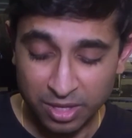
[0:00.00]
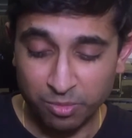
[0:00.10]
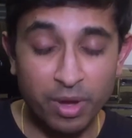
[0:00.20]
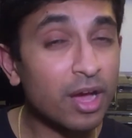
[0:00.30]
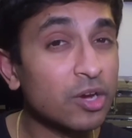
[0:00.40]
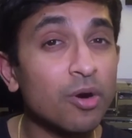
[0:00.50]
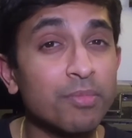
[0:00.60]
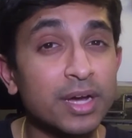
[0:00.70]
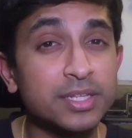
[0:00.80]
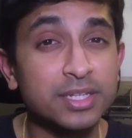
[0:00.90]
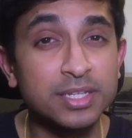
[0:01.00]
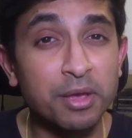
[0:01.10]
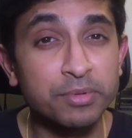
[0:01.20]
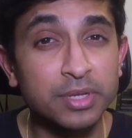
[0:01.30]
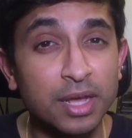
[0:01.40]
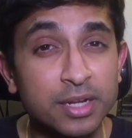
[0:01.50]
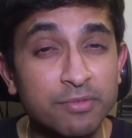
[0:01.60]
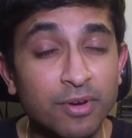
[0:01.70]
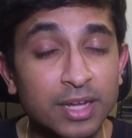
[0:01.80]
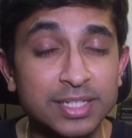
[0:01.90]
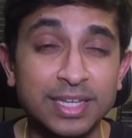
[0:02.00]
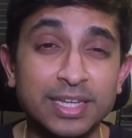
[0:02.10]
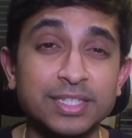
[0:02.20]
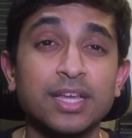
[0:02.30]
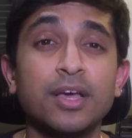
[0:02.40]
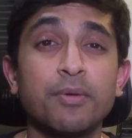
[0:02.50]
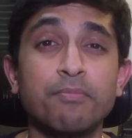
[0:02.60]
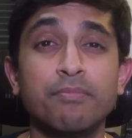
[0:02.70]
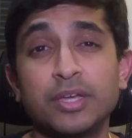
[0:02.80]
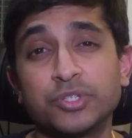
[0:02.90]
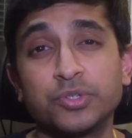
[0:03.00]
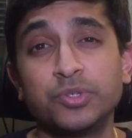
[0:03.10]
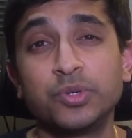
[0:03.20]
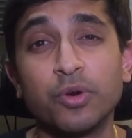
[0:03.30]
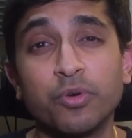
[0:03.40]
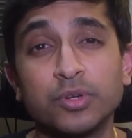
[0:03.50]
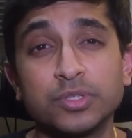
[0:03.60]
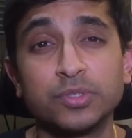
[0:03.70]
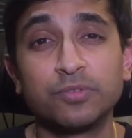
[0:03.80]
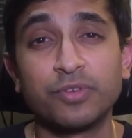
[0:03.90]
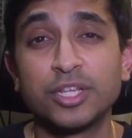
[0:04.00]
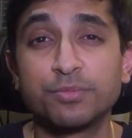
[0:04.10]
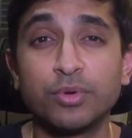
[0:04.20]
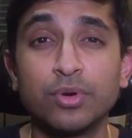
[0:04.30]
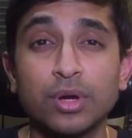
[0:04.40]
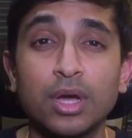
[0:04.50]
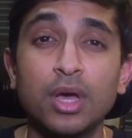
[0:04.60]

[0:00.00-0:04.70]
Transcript: The way I got mine as a tip to get an invite is make sure you go onto Facebook,